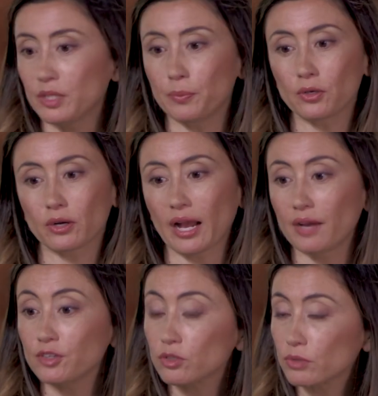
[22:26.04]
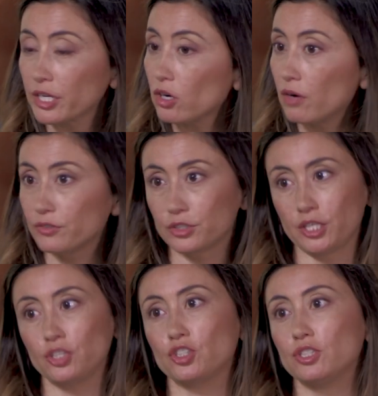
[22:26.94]
people are having the right
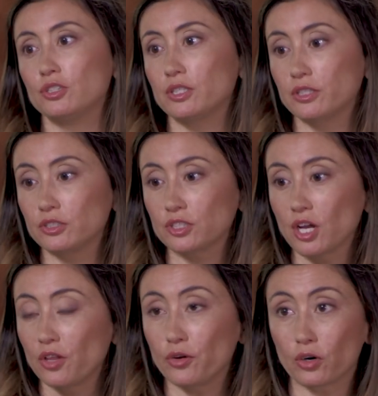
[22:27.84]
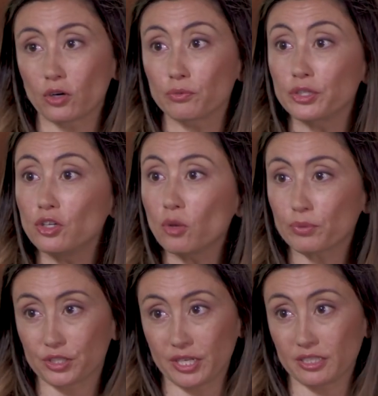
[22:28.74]
conversations there's there are real
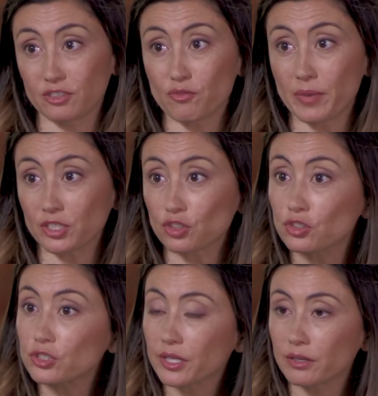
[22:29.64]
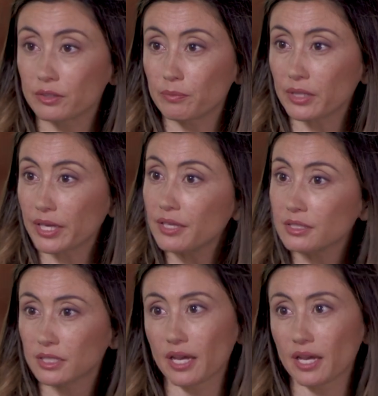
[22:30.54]
protective measures that are in place